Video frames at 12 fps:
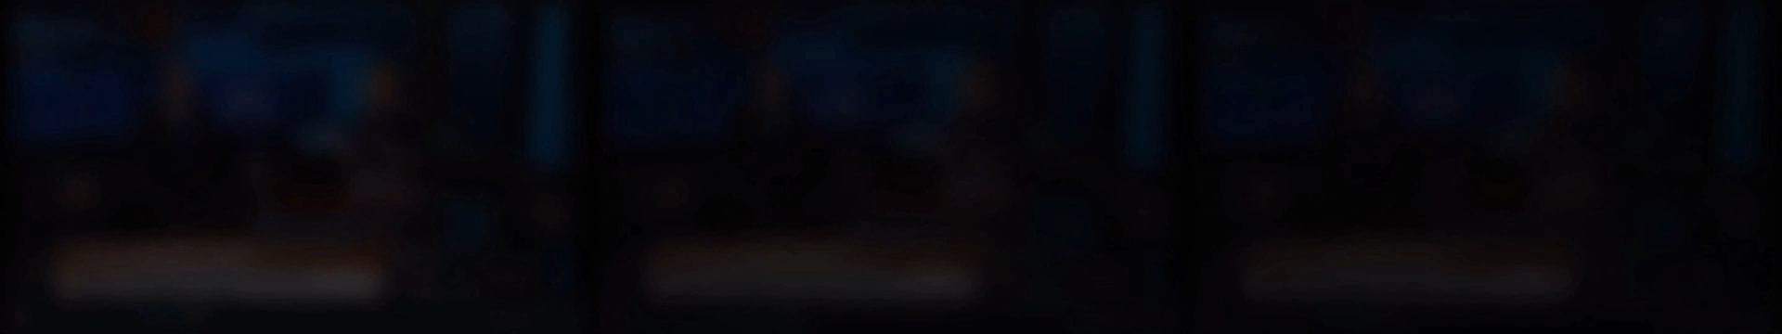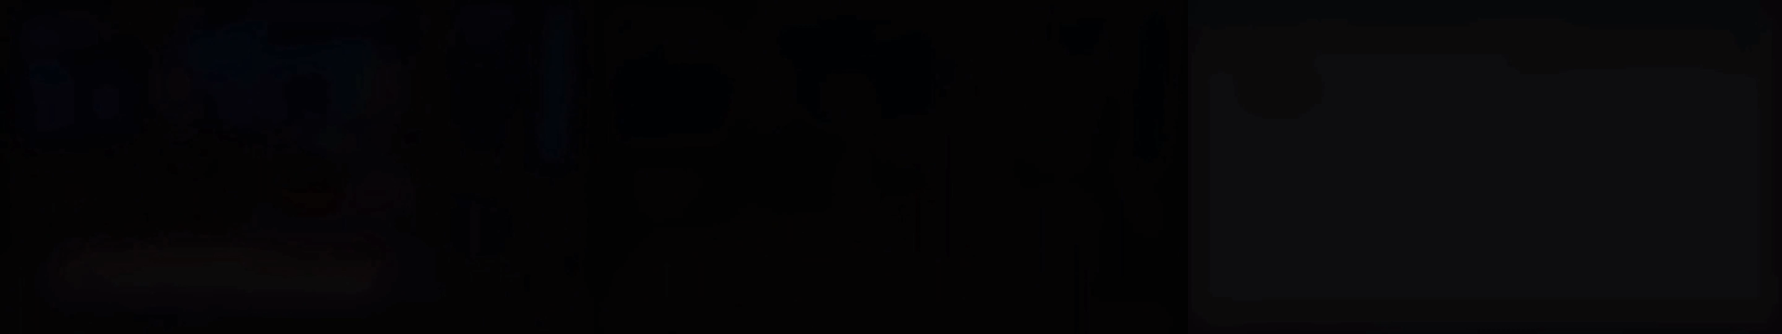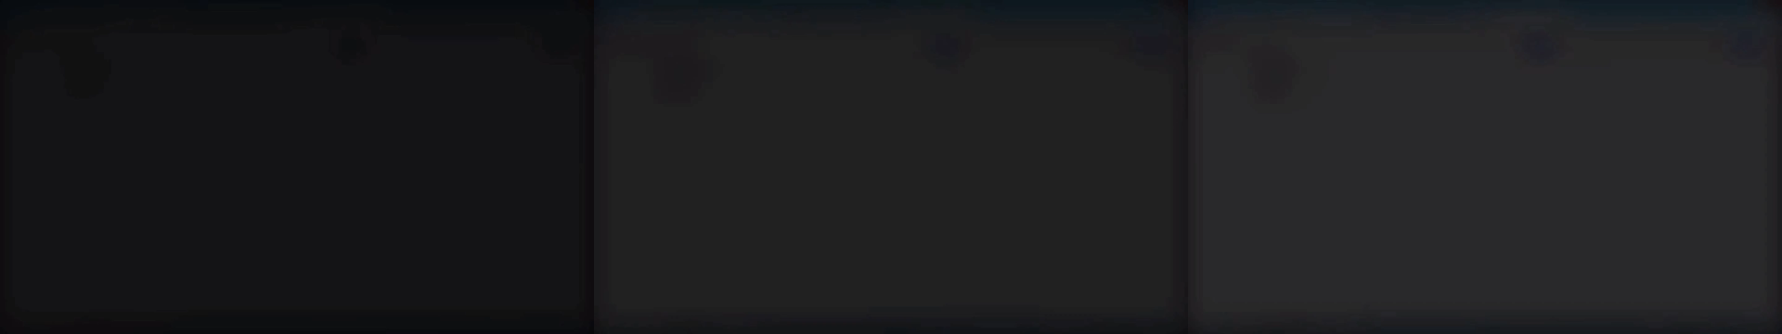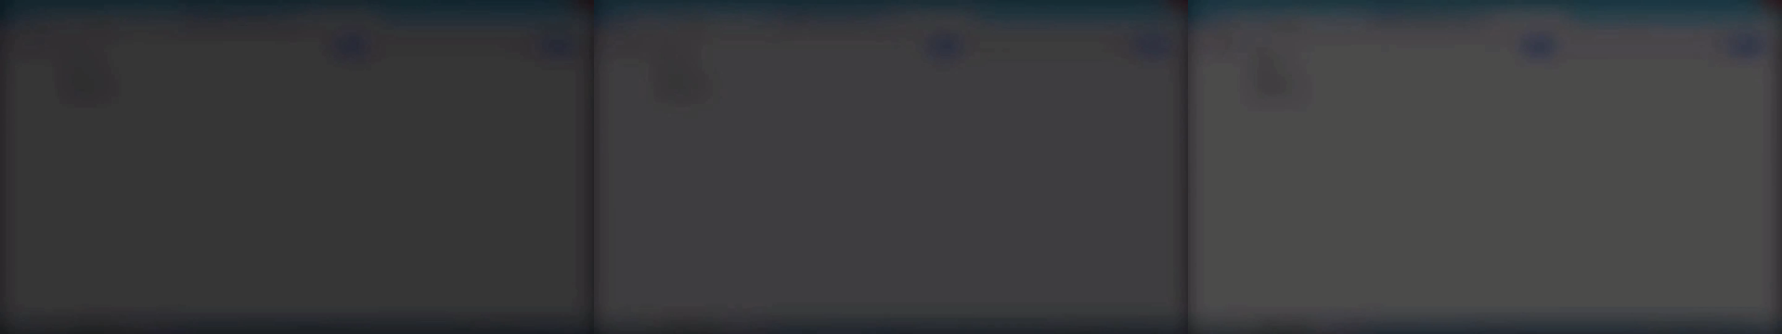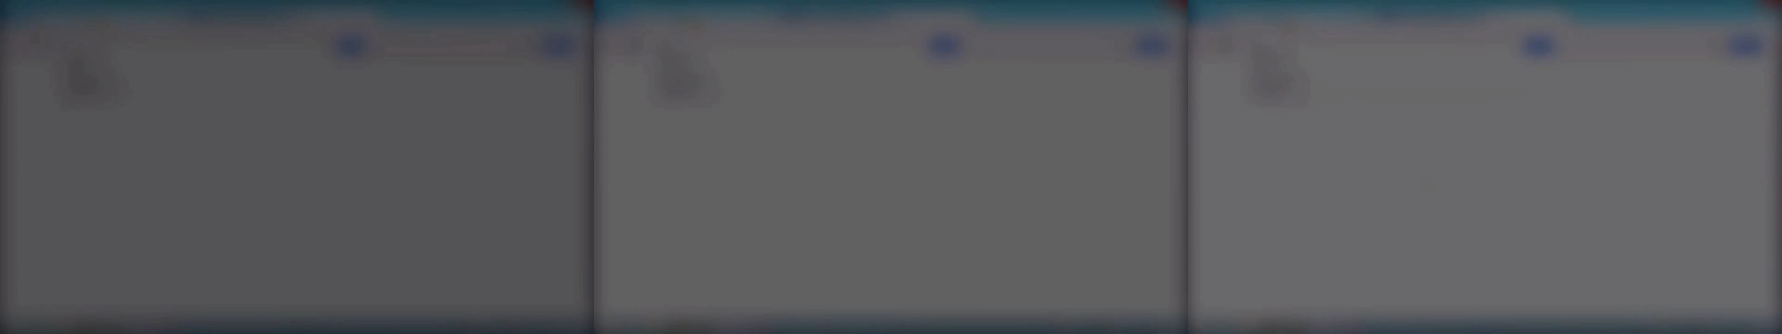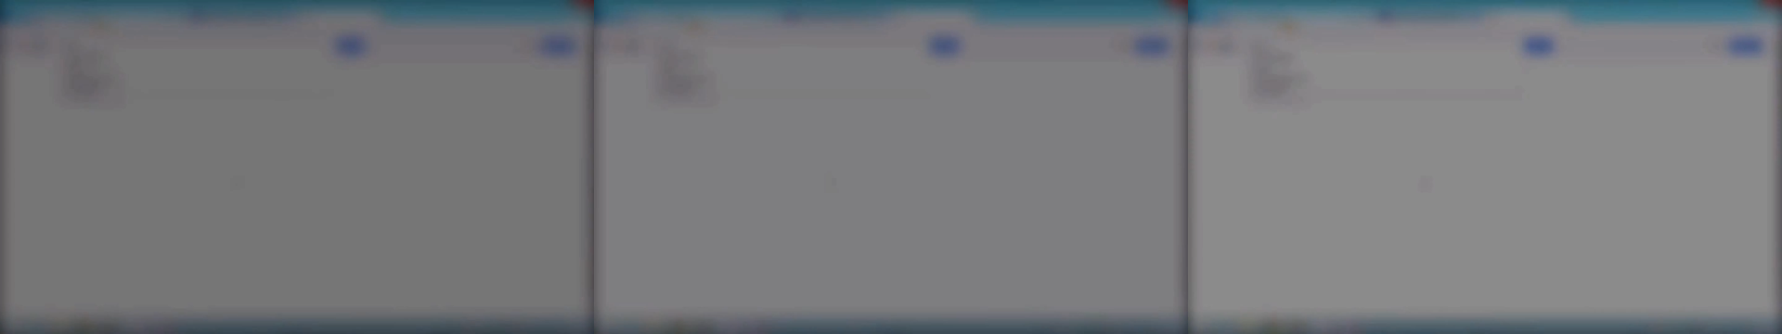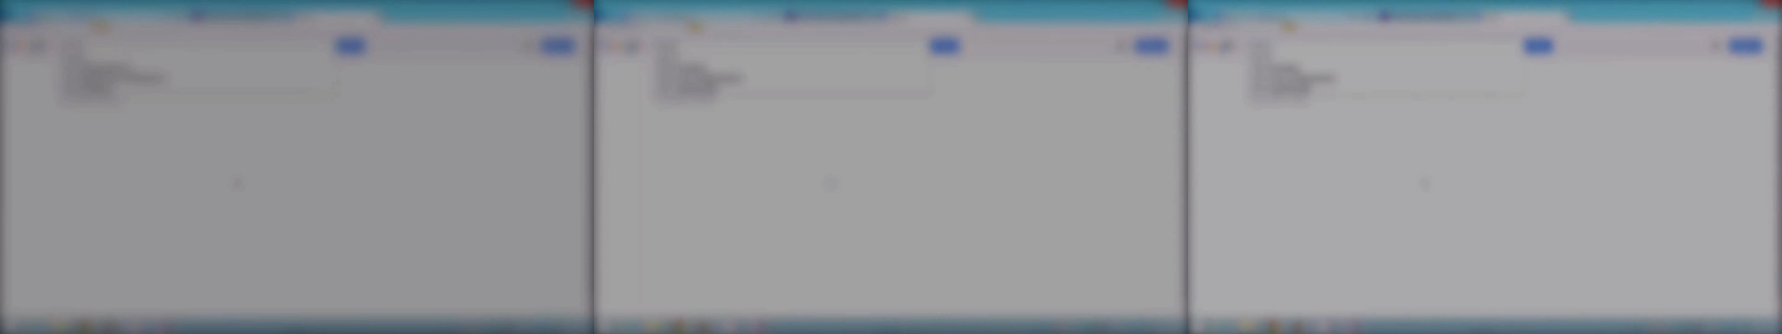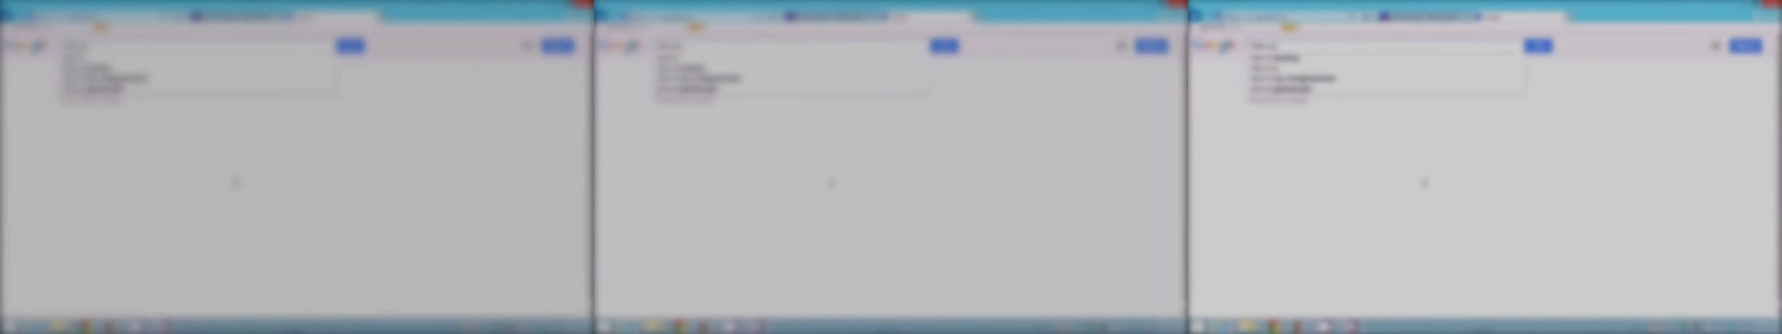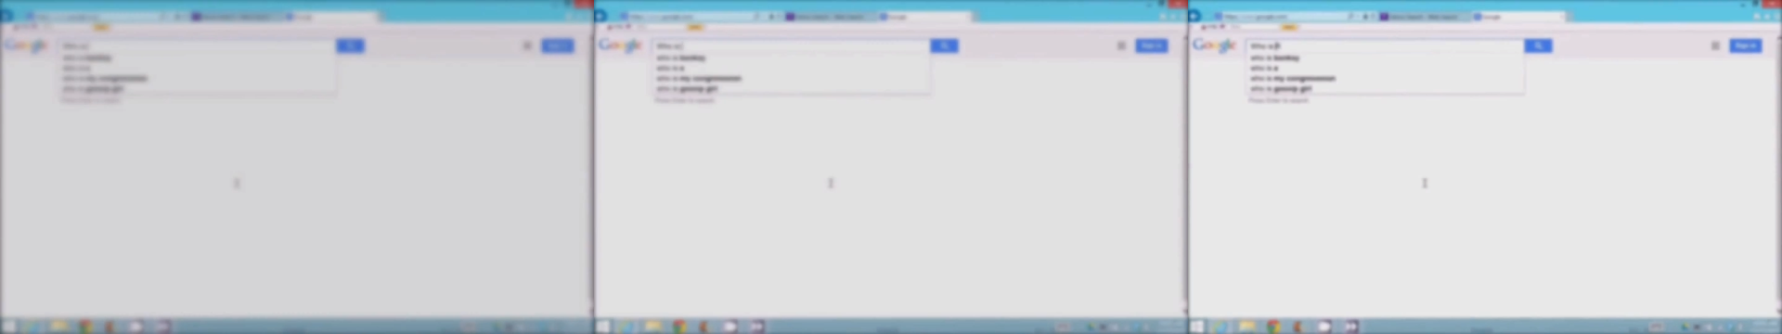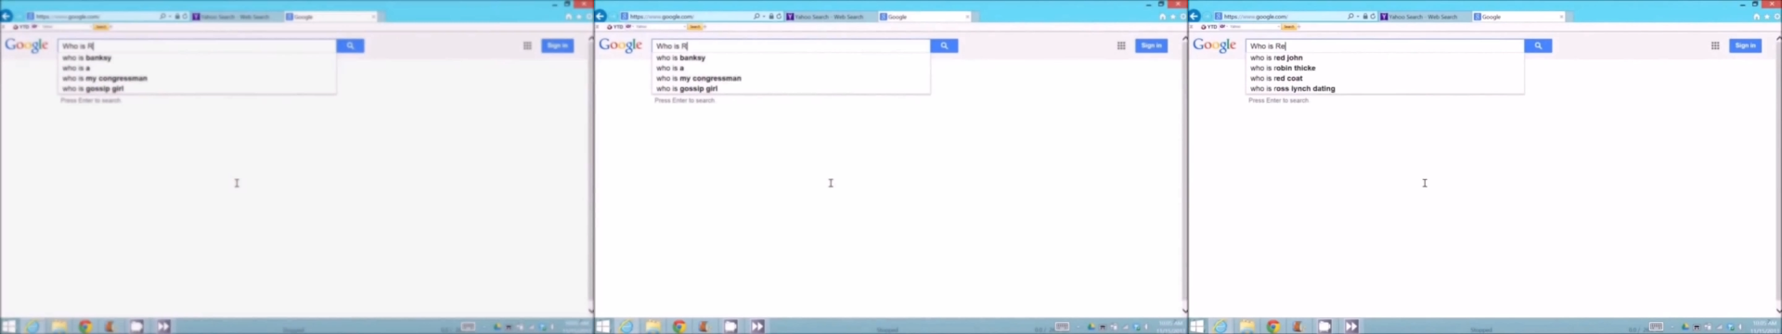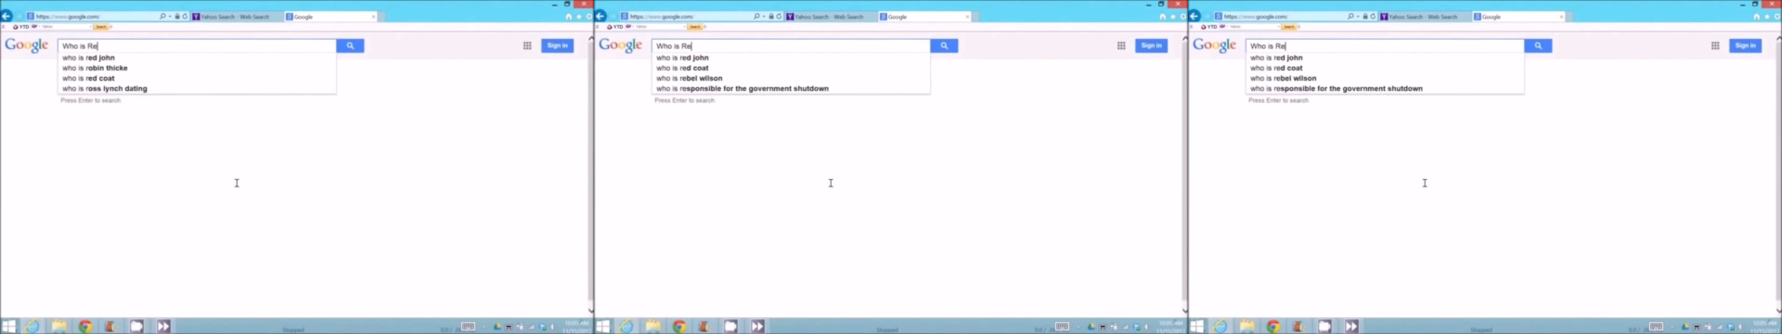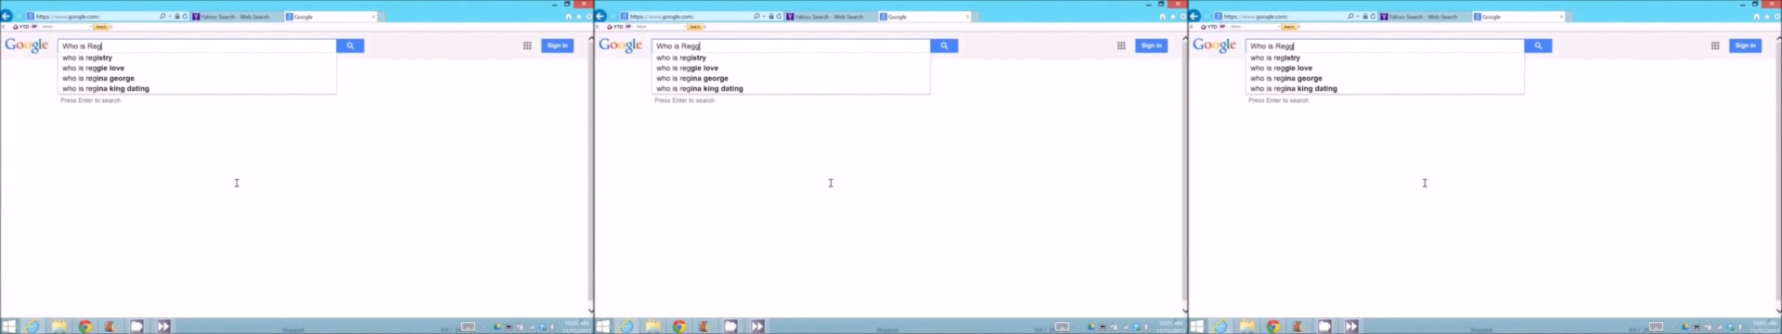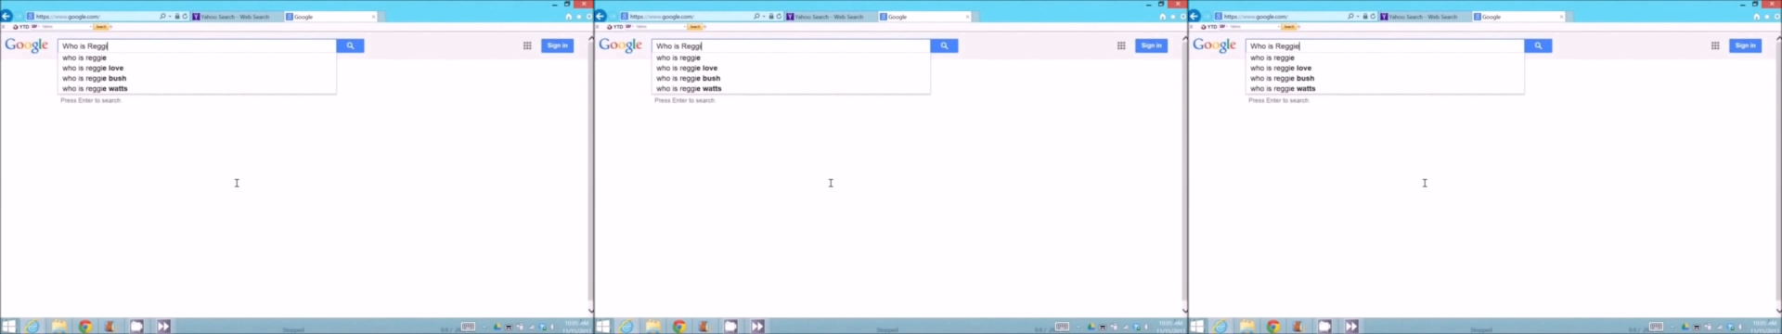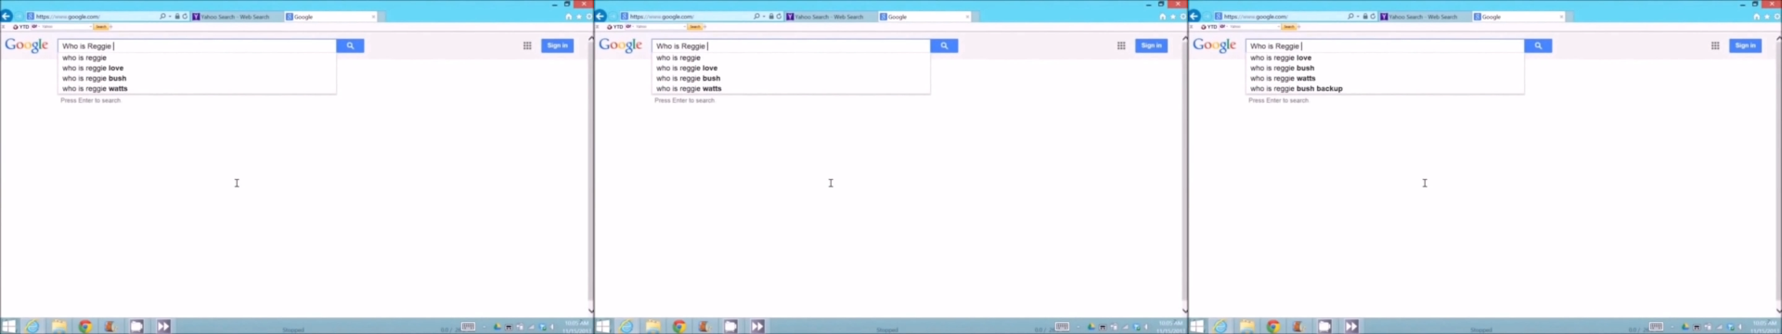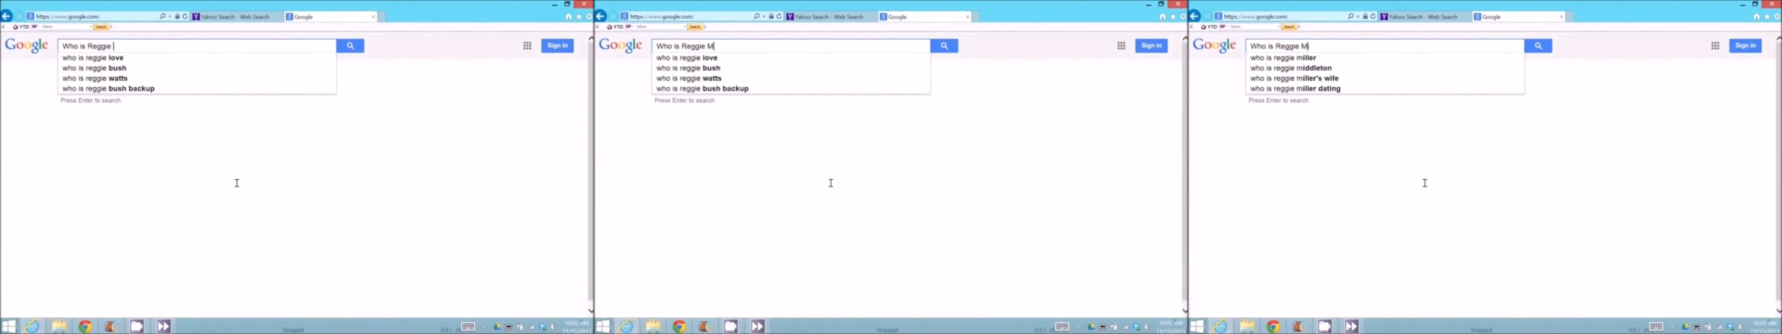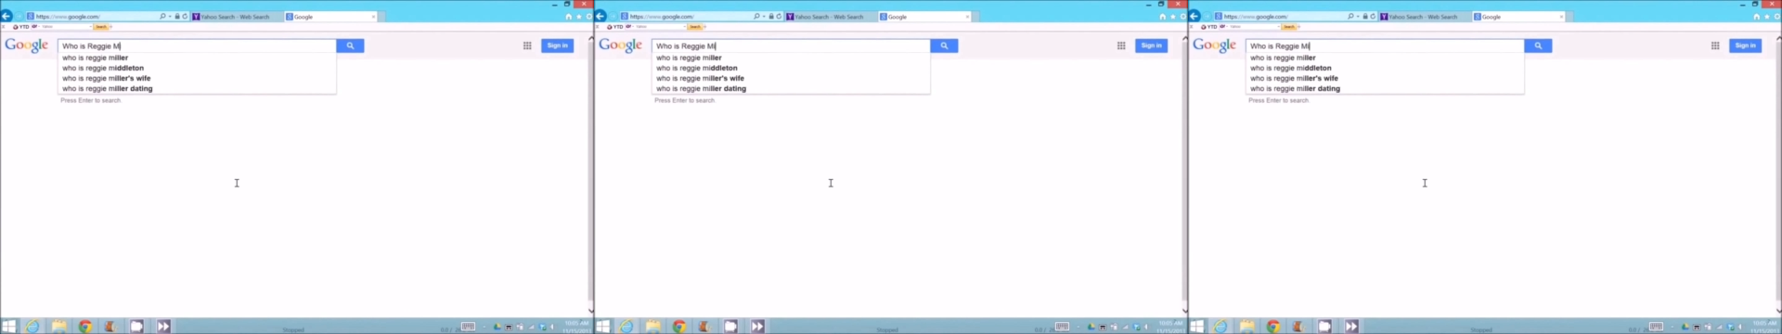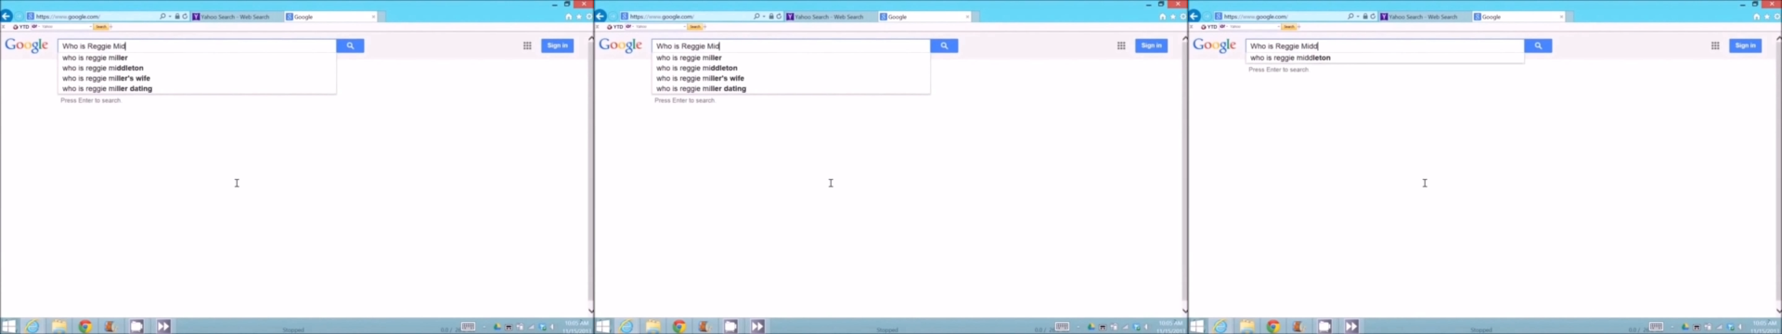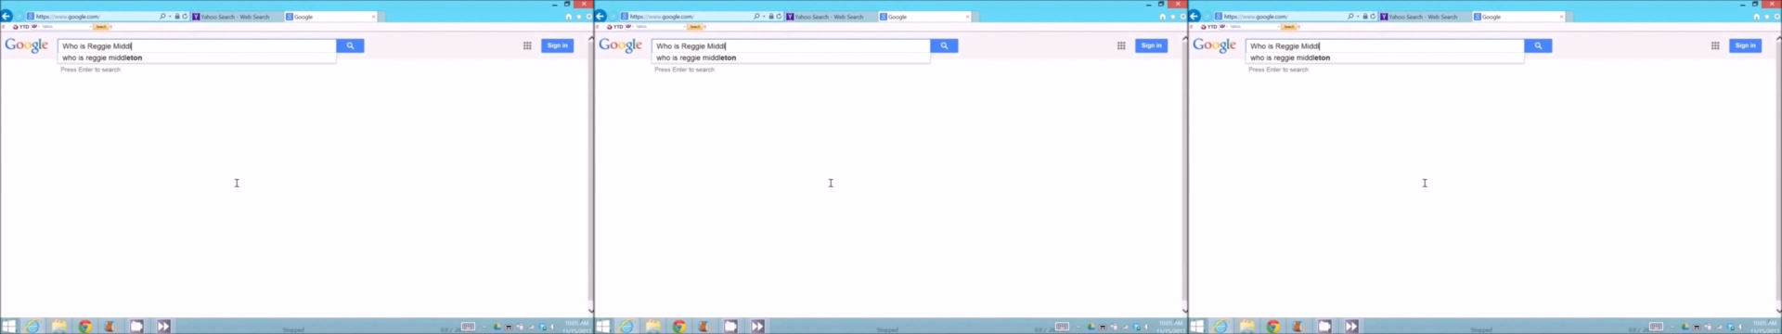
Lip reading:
No face is visible, so there are no lips to read.